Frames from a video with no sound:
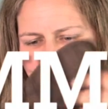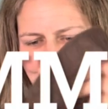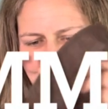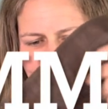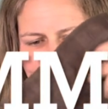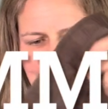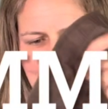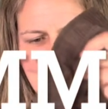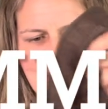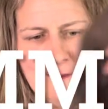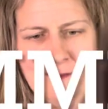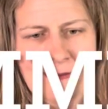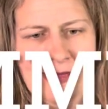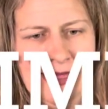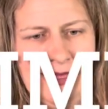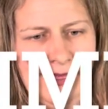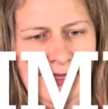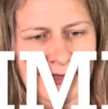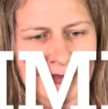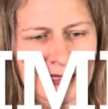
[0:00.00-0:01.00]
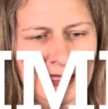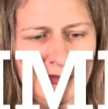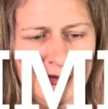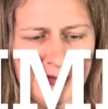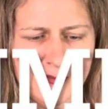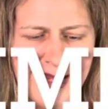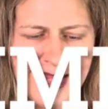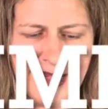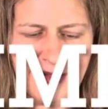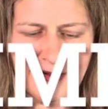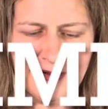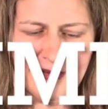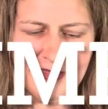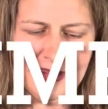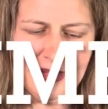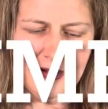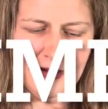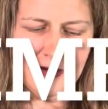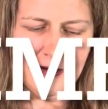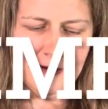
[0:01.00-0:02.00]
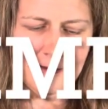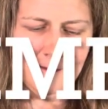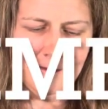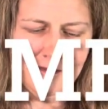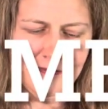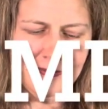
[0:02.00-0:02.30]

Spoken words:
from another maker there.